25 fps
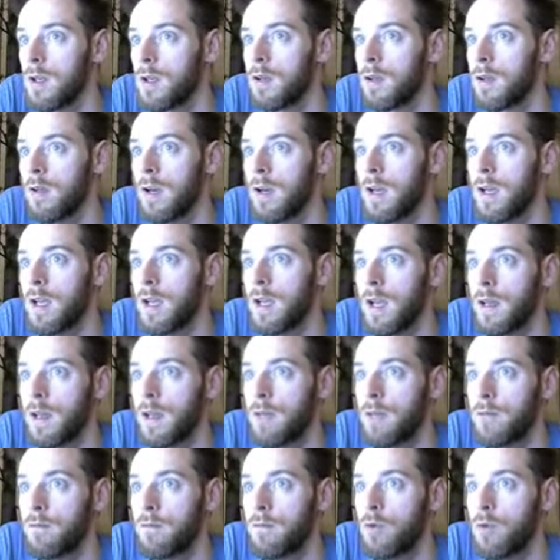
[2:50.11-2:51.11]
Right, and
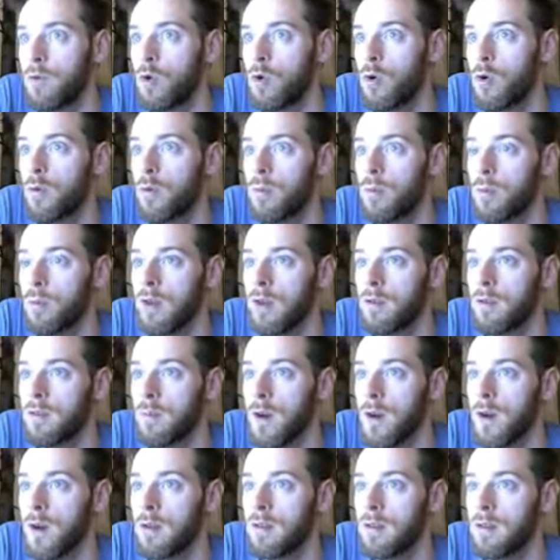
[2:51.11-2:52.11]
then 4 plus
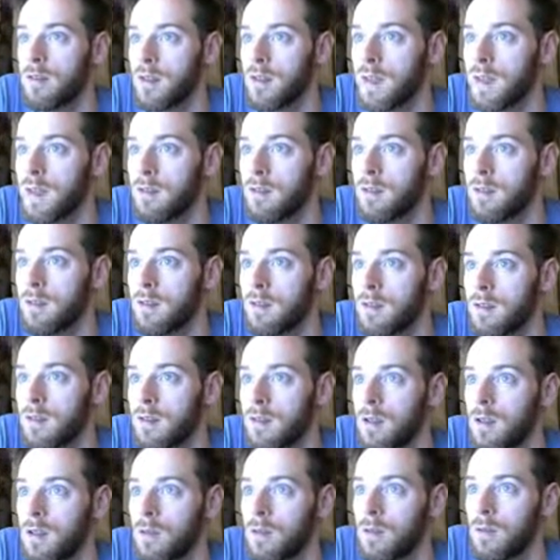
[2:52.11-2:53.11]
minus 6.
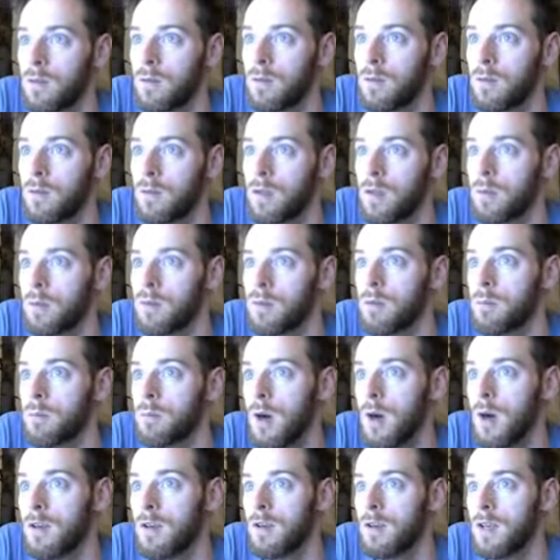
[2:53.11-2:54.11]
So 4 is
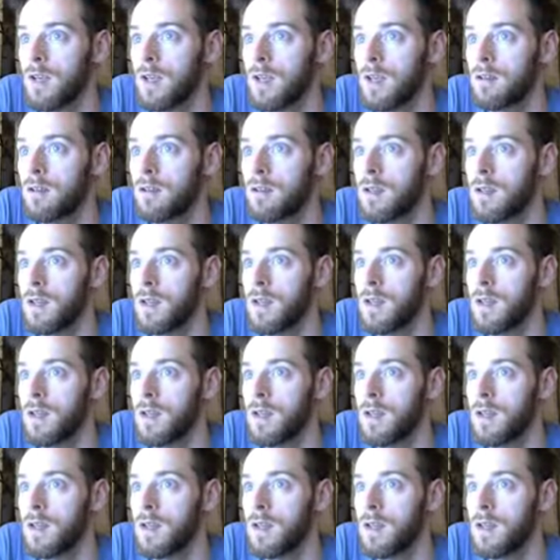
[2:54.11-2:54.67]
minus 6.